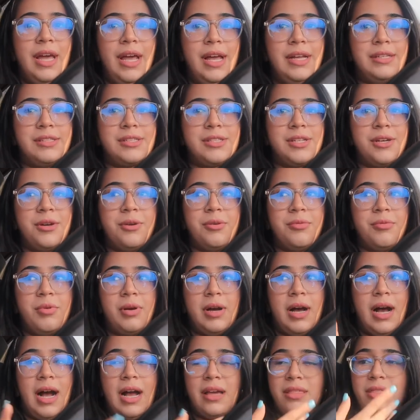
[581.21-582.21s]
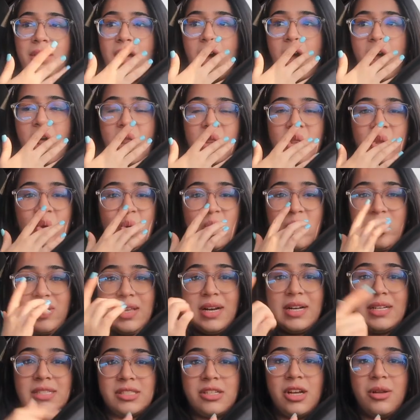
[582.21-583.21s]
And so I thought the one
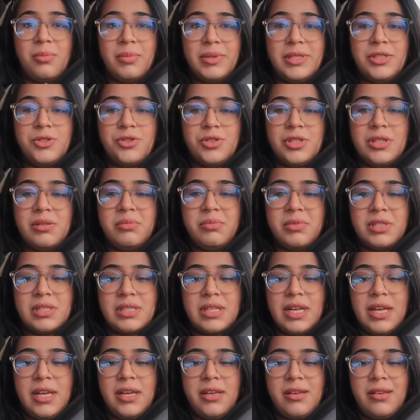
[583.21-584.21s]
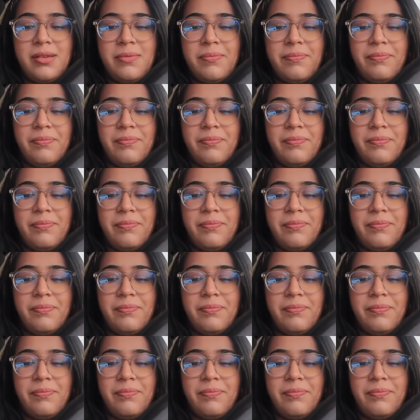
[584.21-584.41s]
that I saw in my dream was like